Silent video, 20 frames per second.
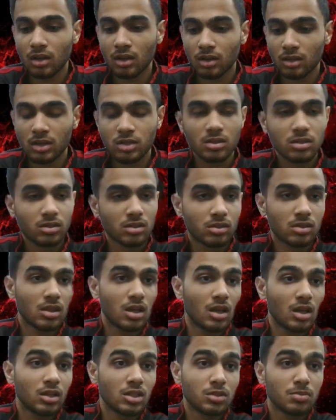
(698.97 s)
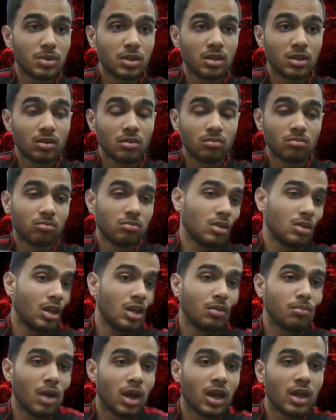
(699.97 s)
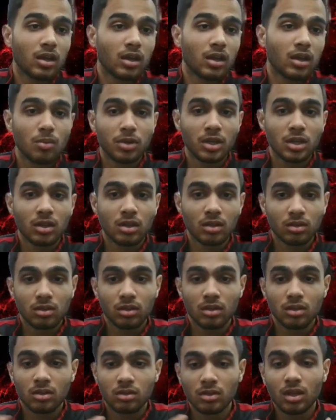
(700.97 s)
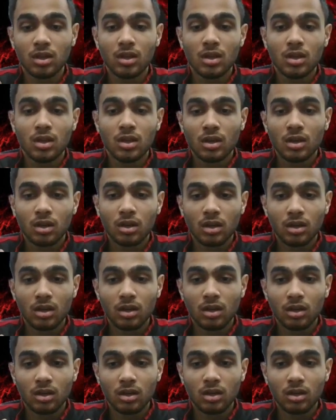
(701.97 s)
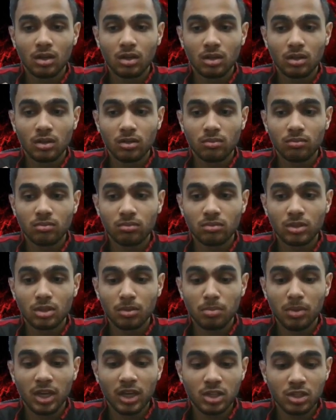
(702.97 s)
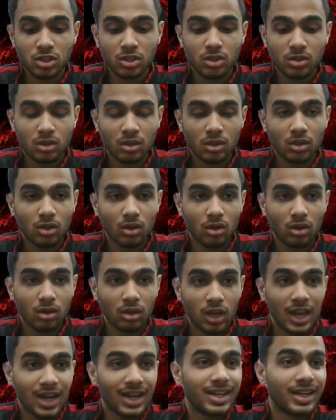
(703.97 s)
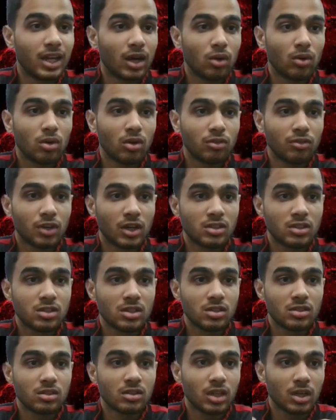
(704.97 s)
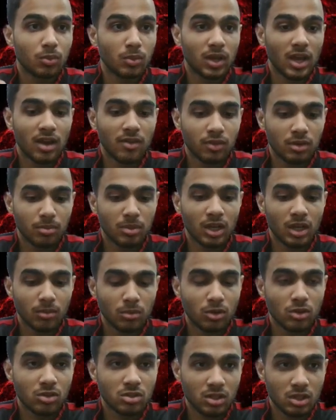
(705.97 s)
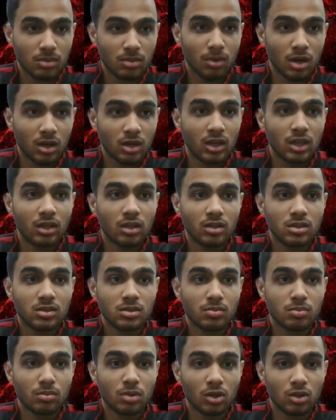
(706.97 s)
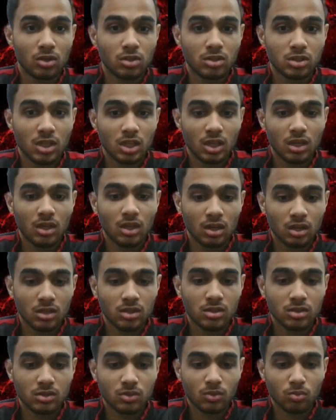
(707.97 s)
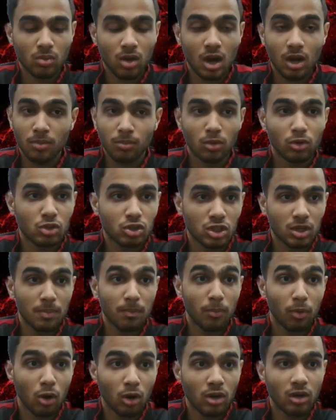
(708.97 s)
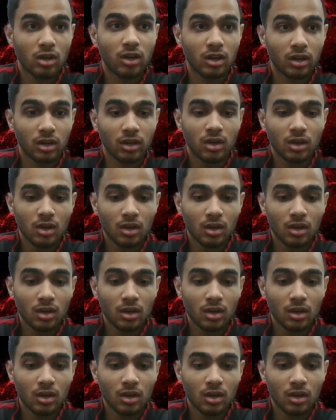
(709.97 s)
this has been, in my opinion, the biggest letdown of our season, that we haven't been able to see Martinez, because he is our most important